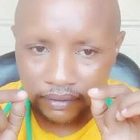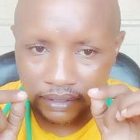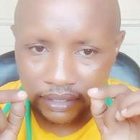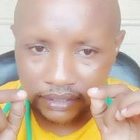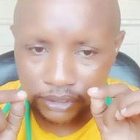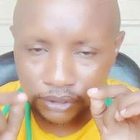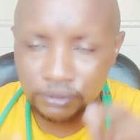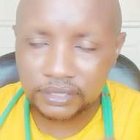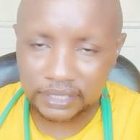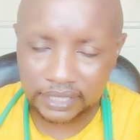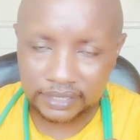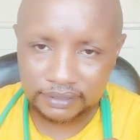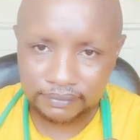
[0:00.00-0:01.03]

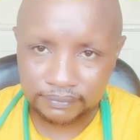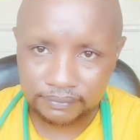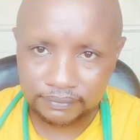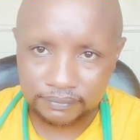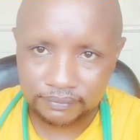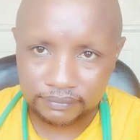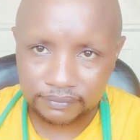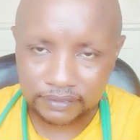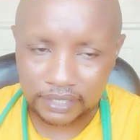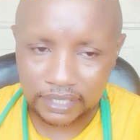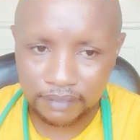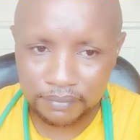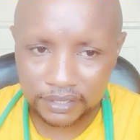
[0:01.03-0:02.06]
Children,
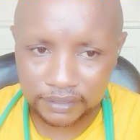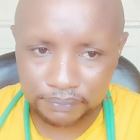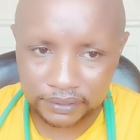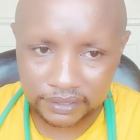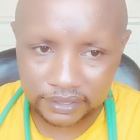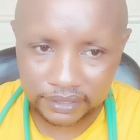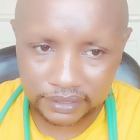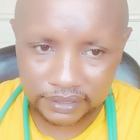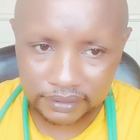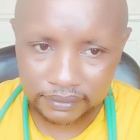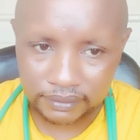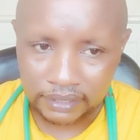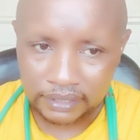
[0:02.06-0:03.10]
let me repeat this.
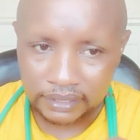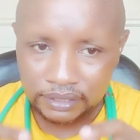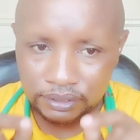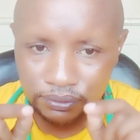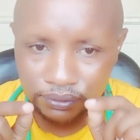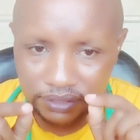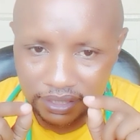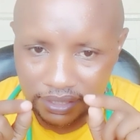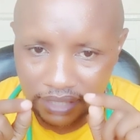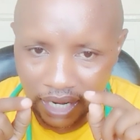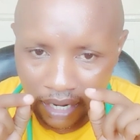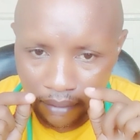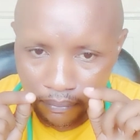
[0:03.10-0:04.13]
Children
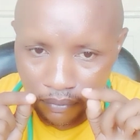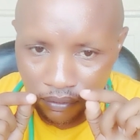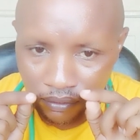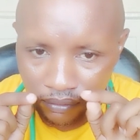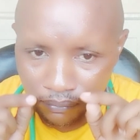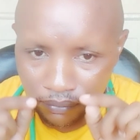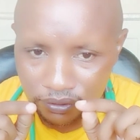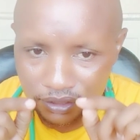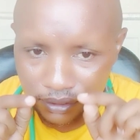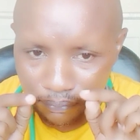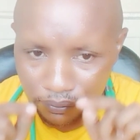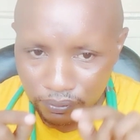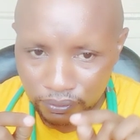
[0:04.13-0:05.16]
are most
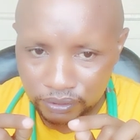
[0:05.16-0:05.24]
prone